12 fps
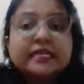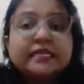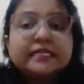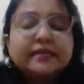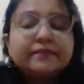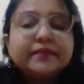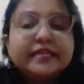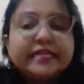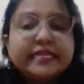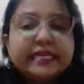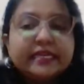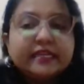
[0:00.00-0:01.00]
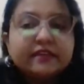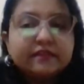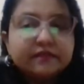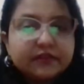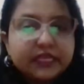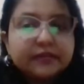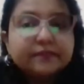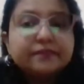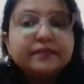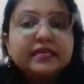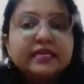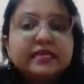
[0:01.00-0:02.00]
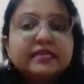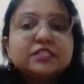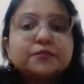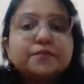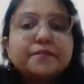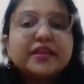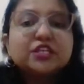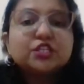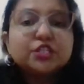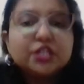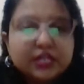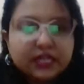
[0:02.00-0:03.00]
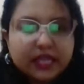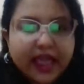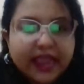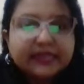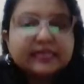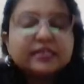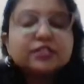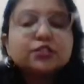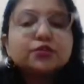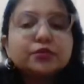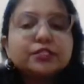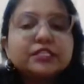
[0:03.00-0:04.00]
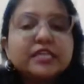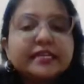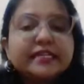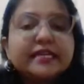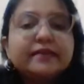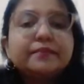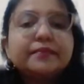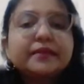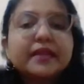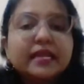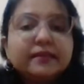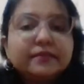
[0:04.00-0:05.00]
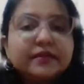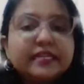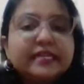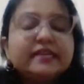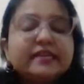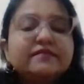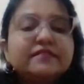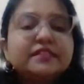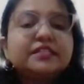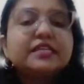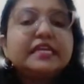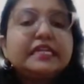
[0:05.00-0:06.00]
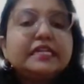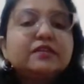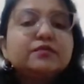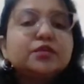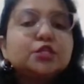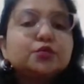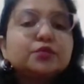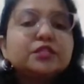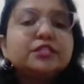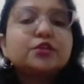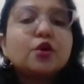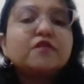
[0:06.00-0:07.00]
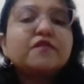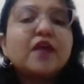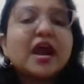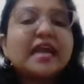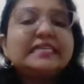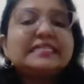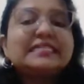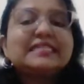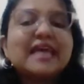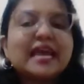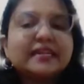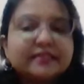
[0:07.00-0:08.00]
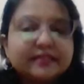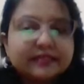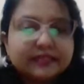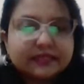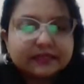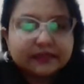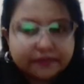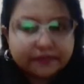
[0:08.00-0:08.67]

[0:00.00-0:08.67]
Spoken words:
they believe in being special and associating primarily with individuals of high status.